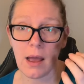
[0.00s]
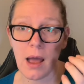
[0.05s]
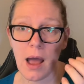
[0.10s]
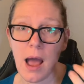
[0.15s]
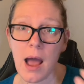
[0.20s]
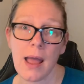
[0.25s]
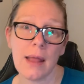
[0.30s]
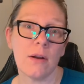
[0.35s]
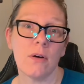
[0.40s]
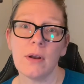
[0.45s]

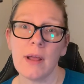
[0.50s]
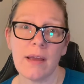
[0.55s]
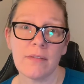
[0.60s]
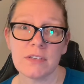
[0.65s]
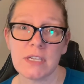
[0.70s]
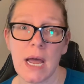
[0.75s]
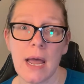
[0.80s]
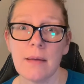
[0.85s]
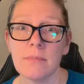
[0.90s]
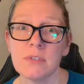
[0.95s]
I don't
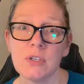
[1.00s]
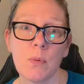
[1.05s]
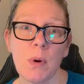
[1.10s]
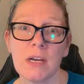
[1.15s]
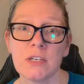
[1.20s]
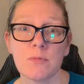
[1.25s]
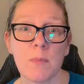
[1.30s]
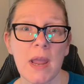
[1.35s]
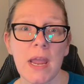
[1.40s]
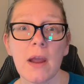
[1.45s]
have time to
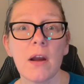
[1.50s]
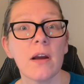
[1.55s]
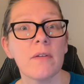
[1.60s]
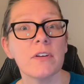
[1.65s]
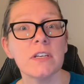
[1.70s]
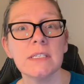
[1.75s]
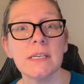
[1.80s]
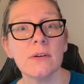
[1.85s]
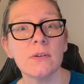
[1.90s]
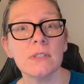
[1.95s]
wash my hair
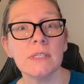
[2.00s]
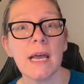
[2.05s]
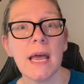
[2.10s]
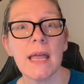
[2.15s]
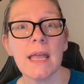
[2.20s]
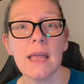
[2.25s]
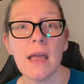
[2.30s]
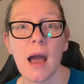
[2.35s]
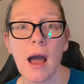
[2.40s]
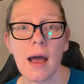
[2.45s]
every single
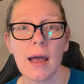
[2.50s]
day.